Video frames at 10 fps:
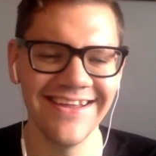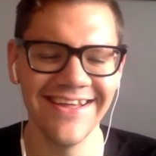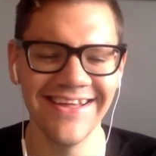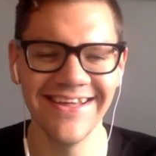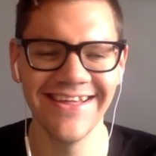
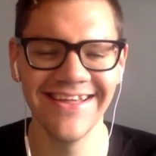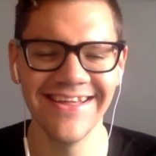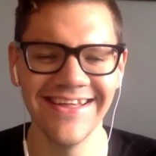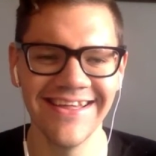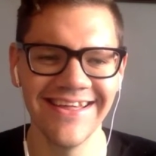
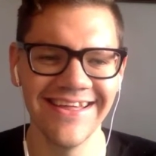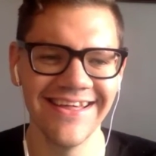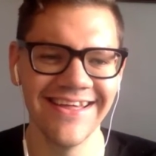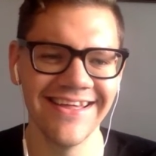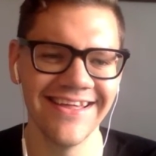
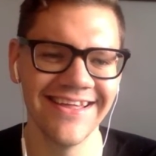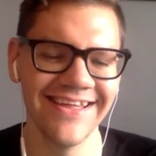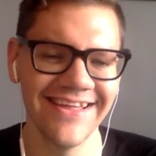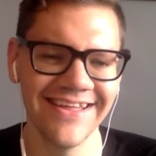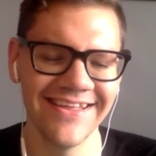
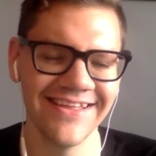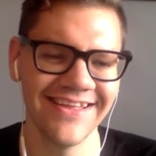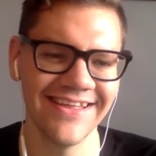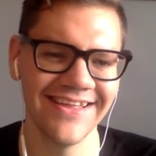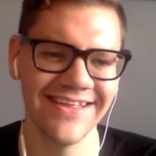
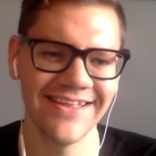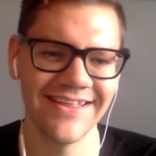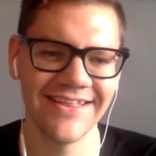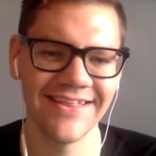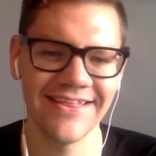
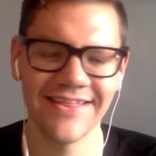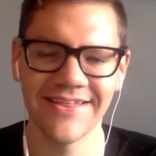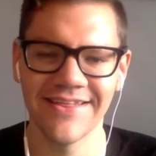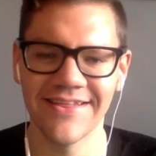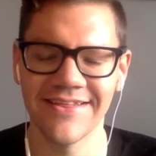
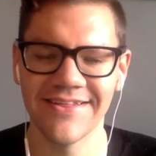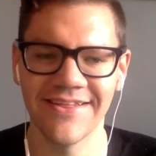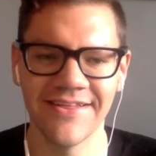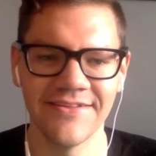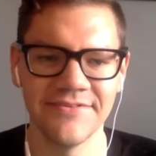
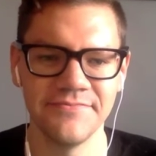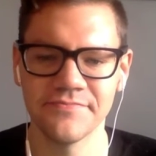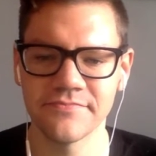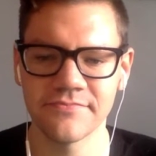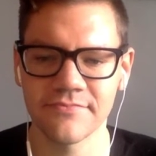
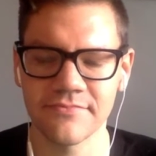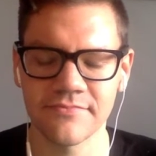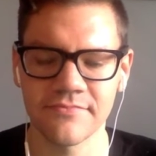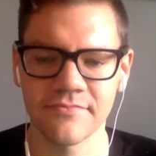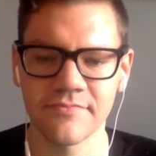
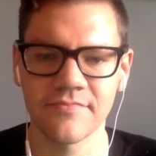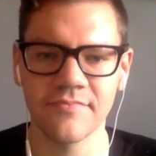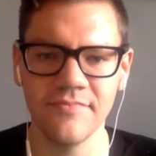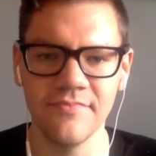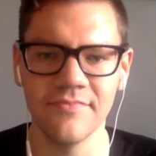
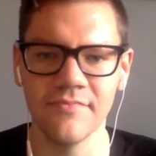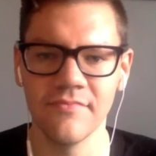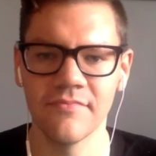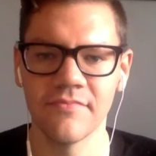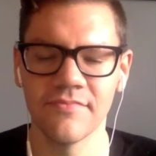
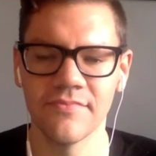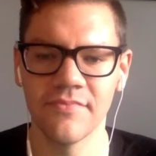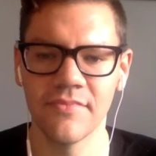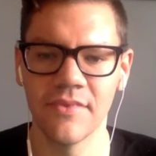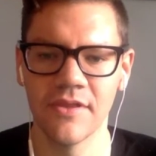
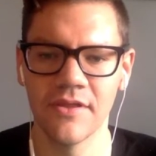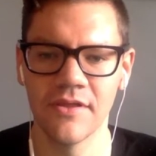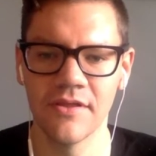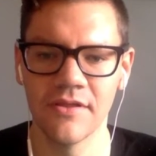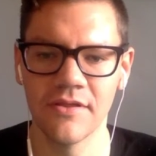
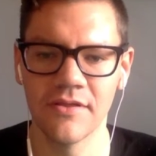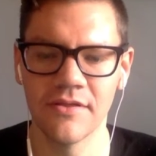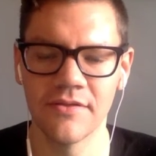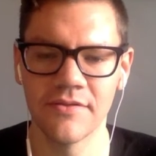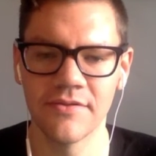
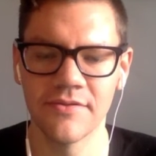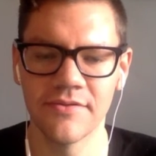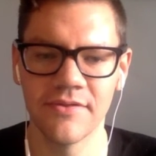The person shown says nothing.